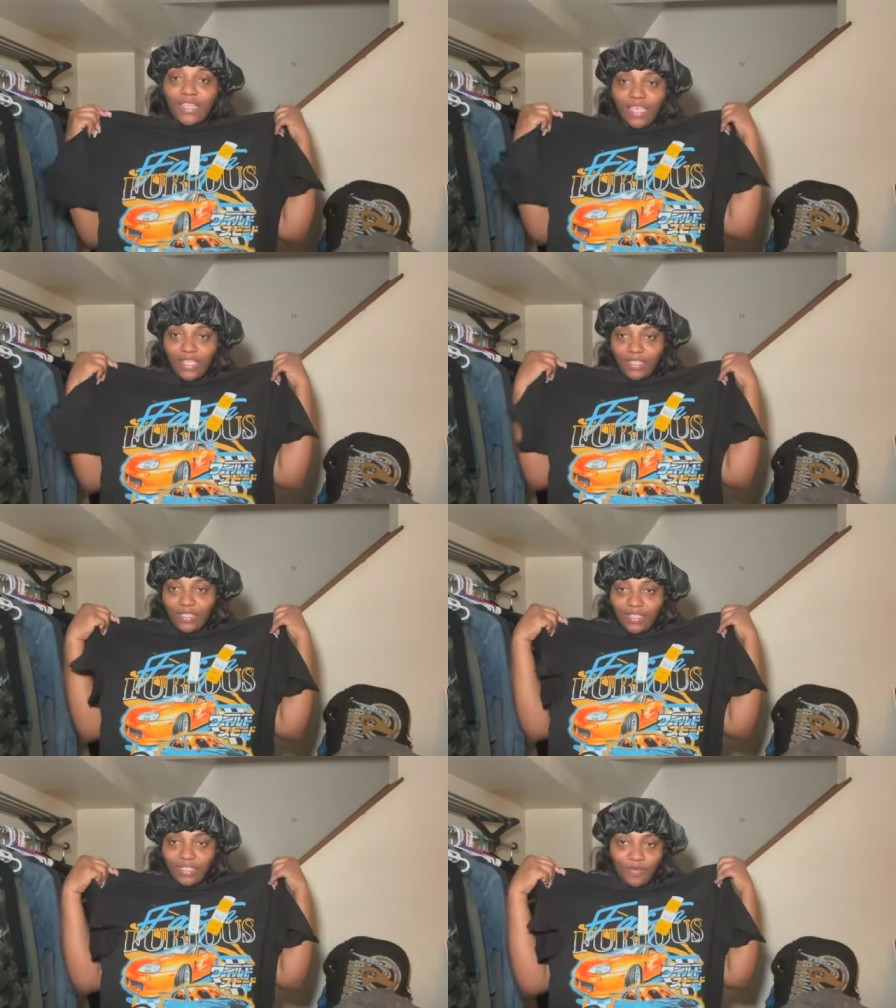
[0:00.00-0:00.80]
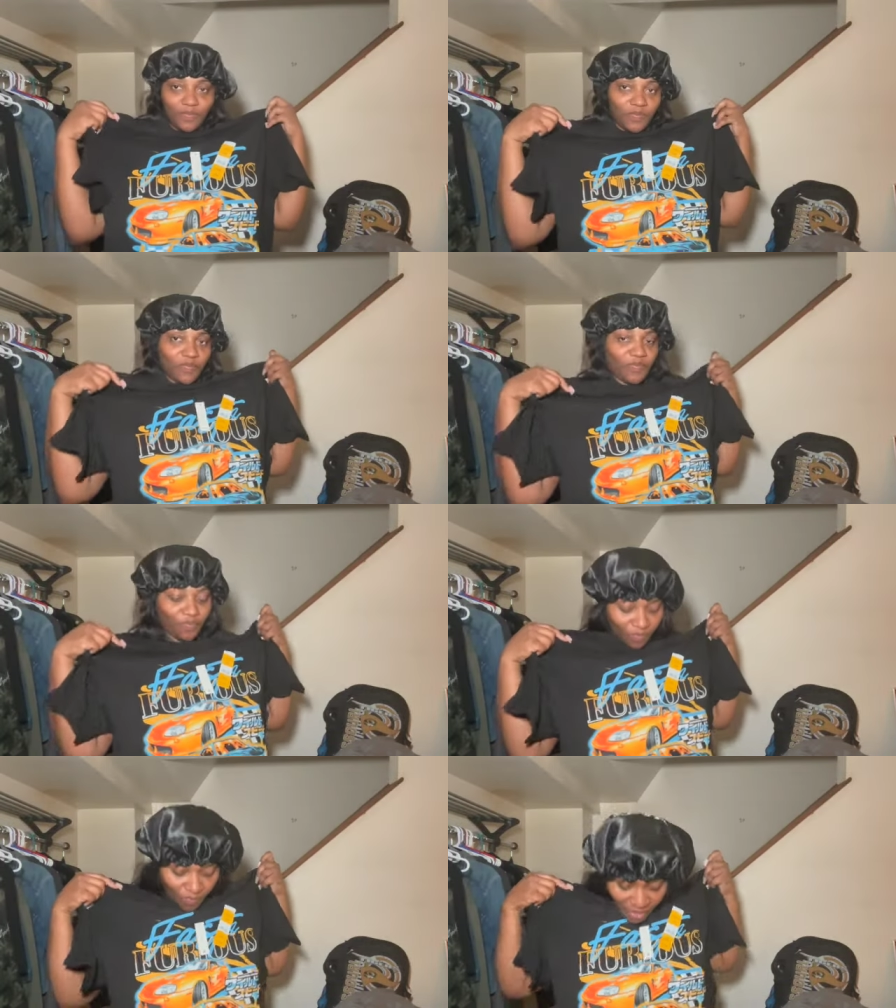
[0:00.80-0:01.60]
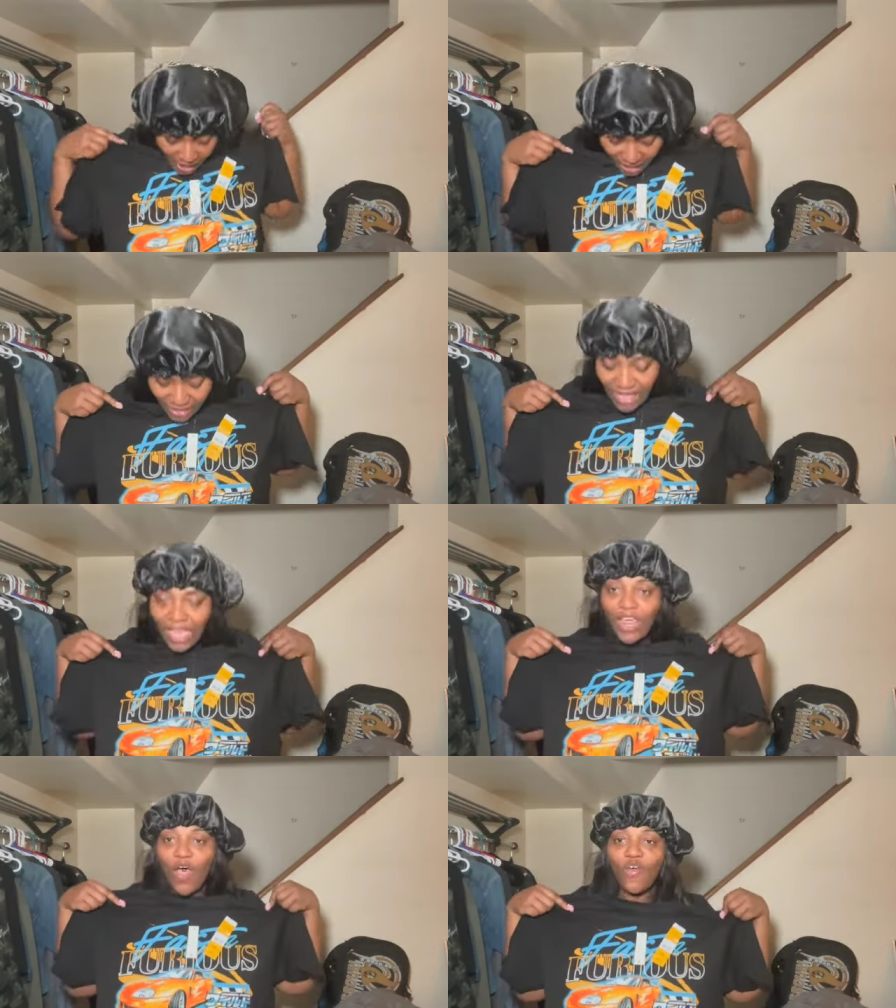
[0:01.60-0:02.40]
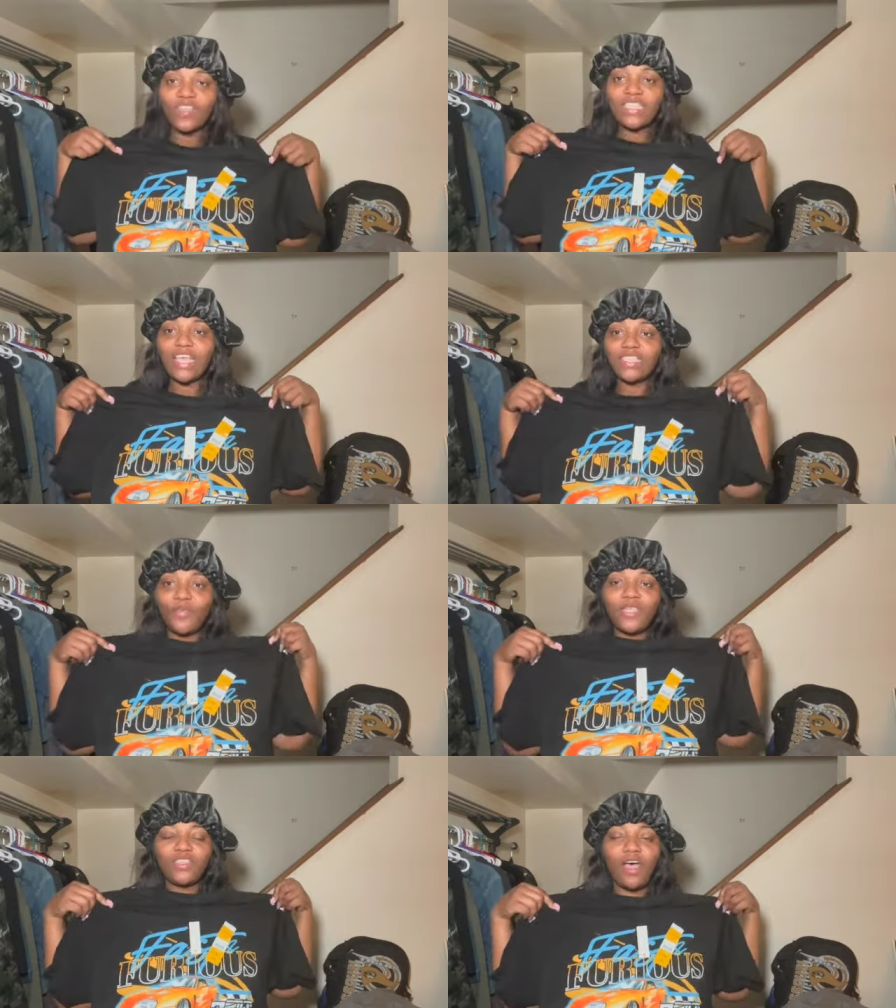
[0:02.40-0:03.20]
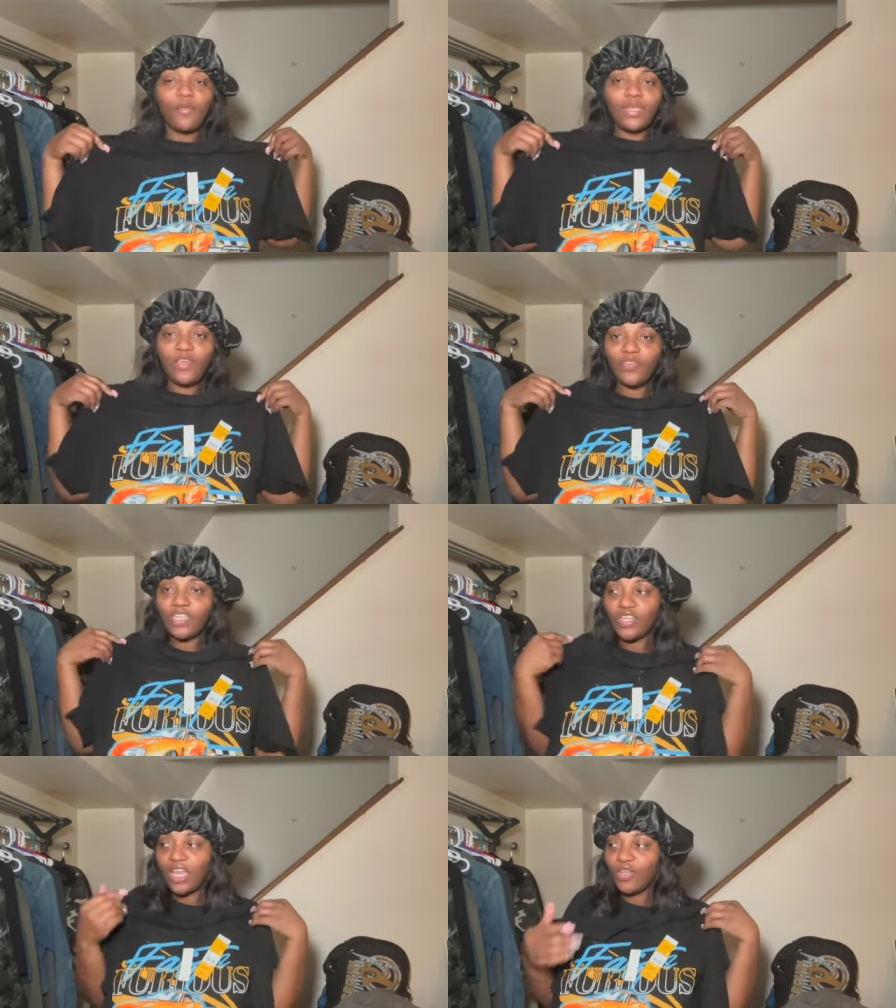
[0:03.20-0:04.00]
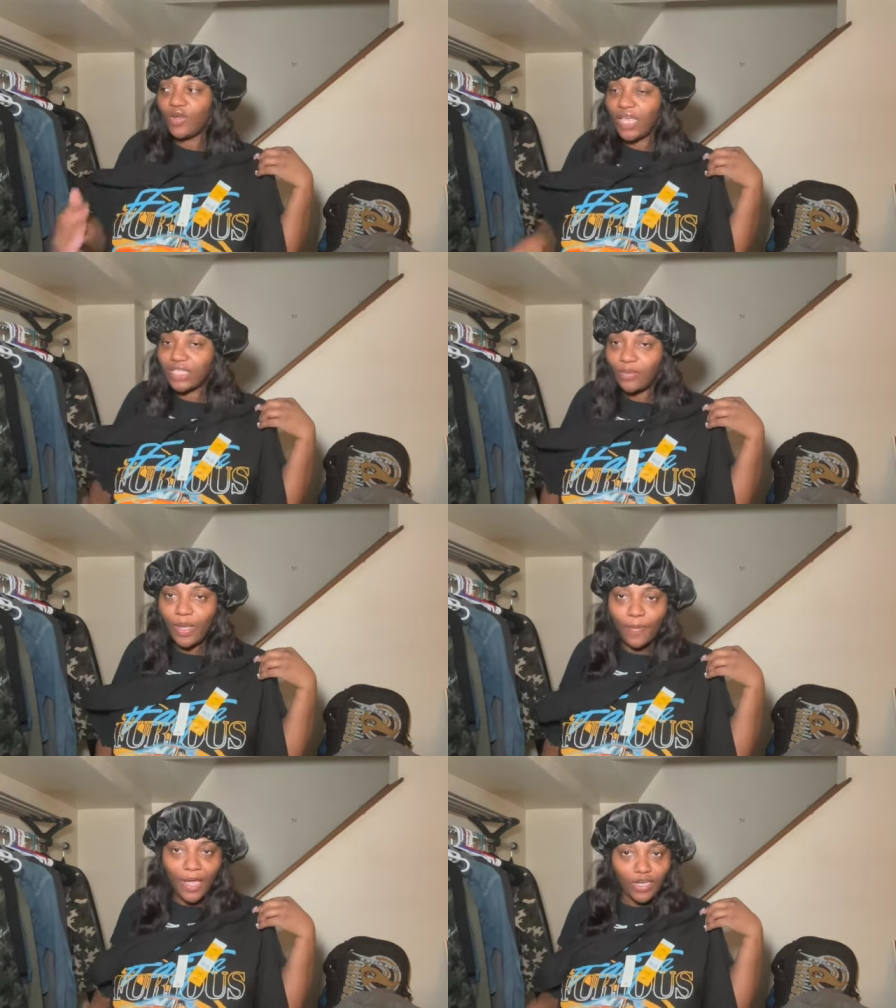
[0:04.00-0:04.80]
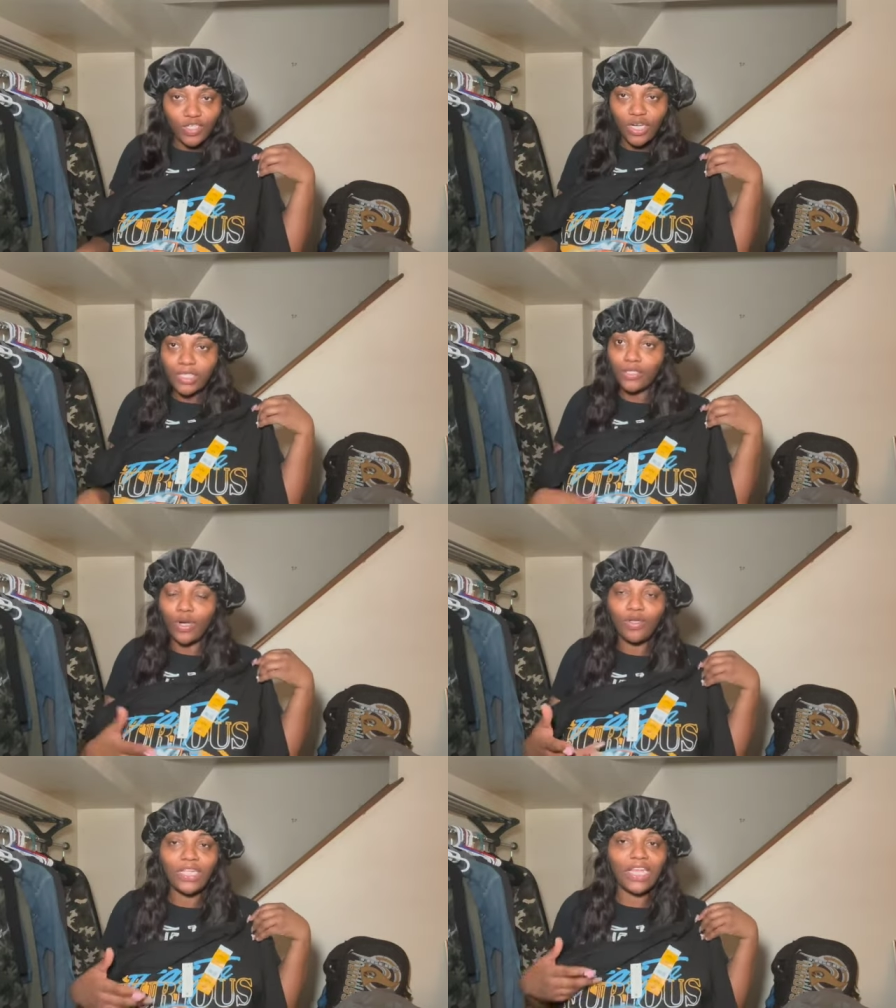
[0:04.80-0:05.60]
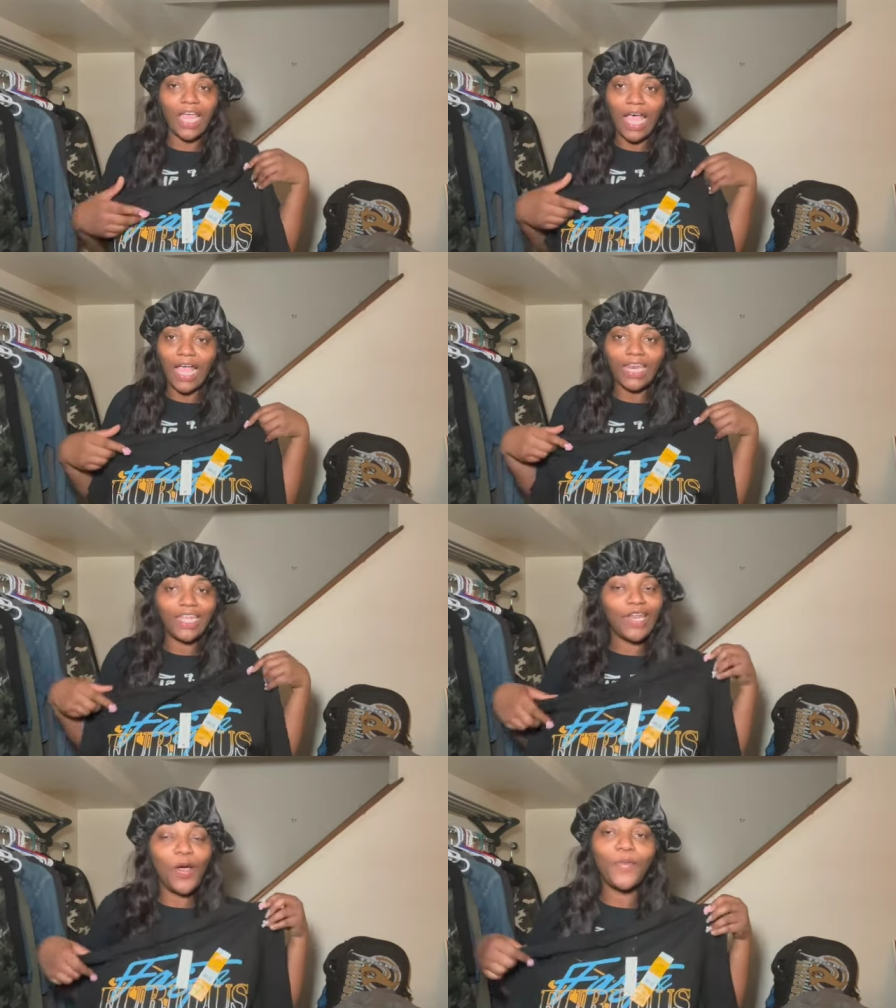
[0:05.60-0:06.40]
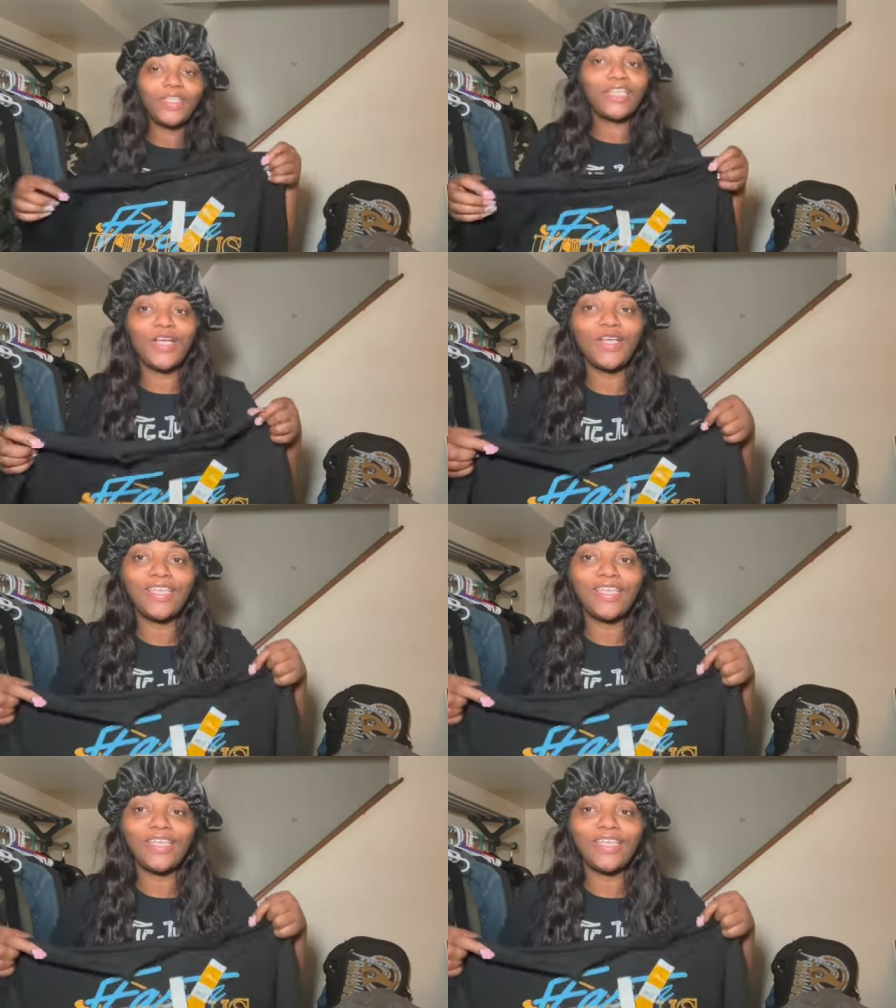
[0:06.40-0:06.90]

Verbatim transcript: this and it's kind of oversized on me so i would definitely try to do like some little biker shorts so it don't look like i got nothing on but your girl